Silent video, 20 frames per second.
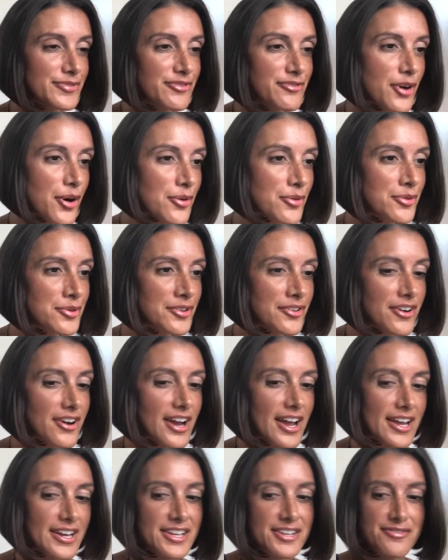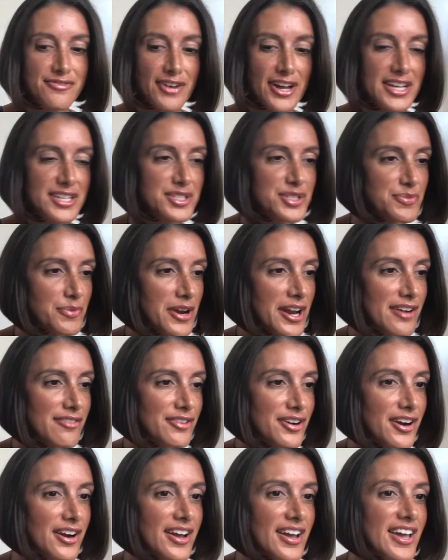phone or any device,
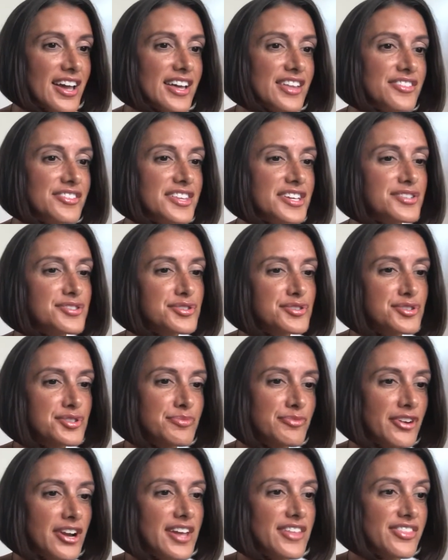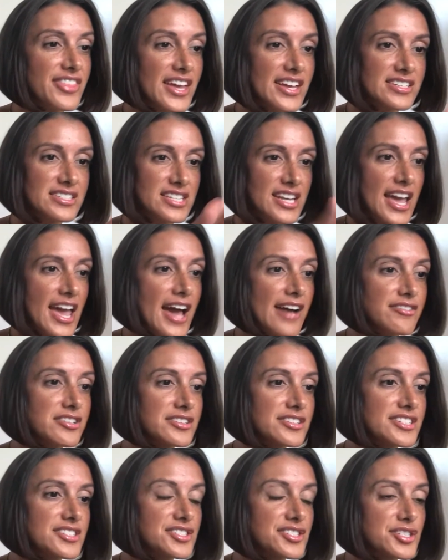whatever, these are some great things, and I have
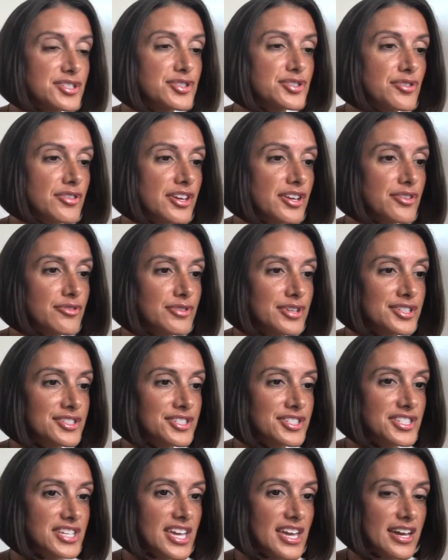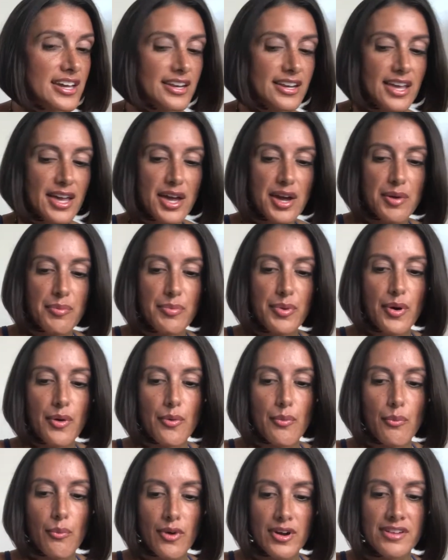it listed so that you can see it.
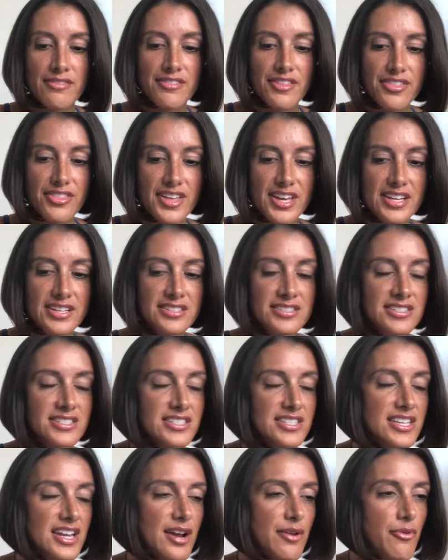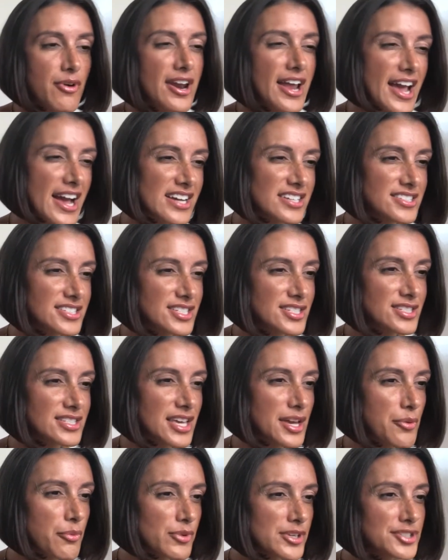But one of the things that I want to ask is,
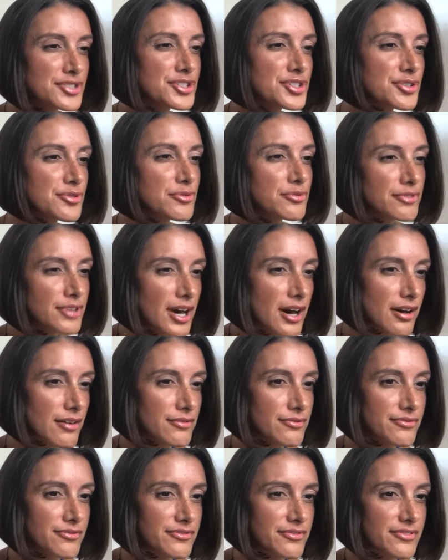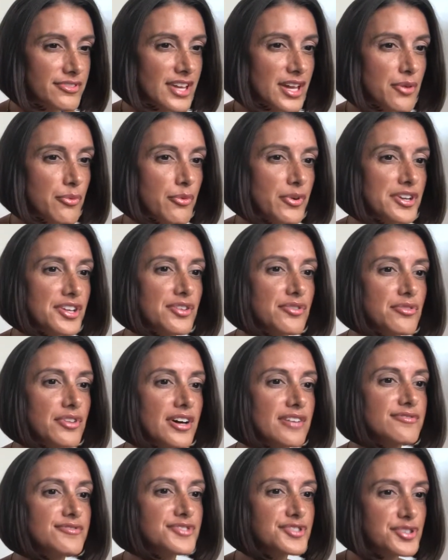like, what do you love? Like, what do you
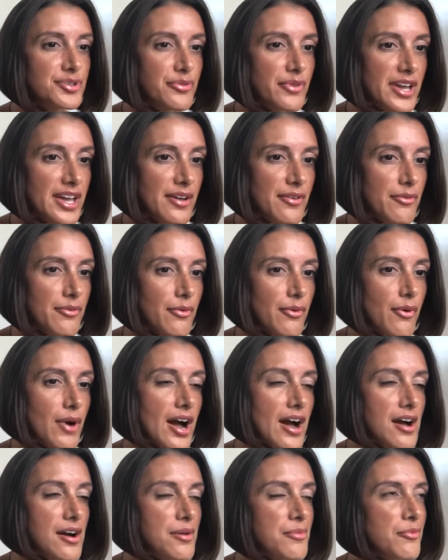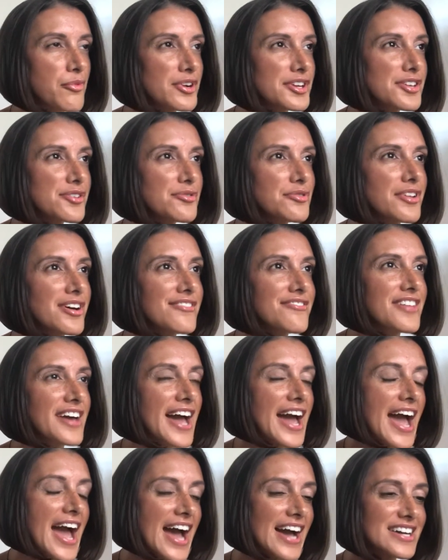love doing? What do you love that
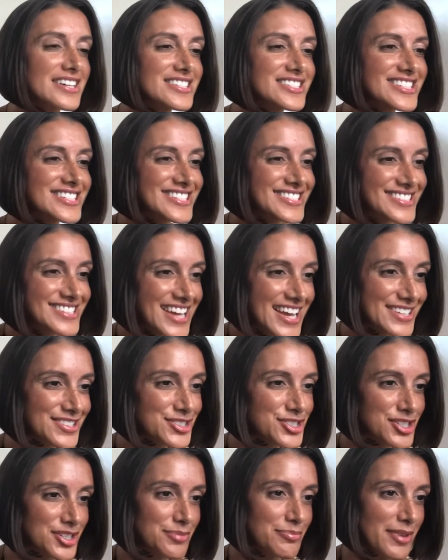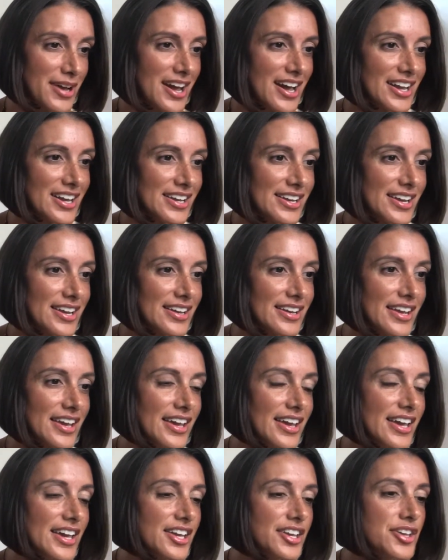has an intention behind it?
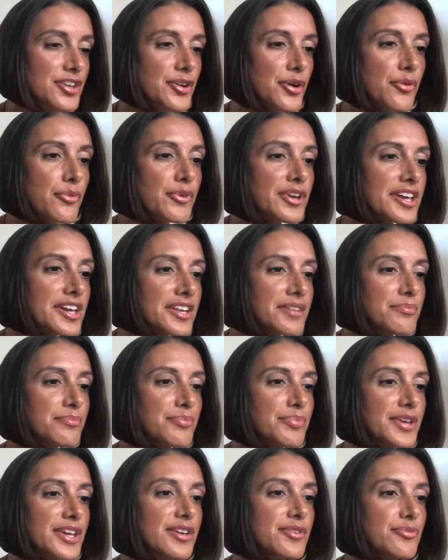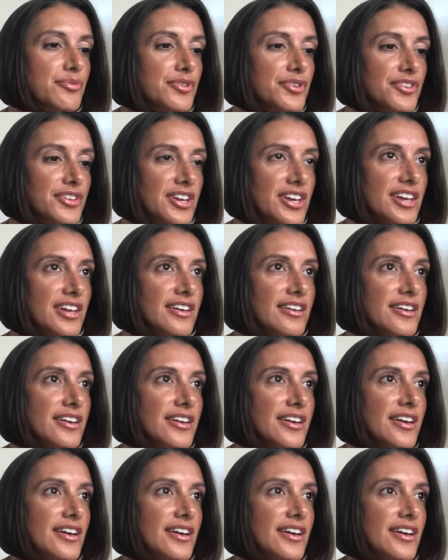You know, we can be really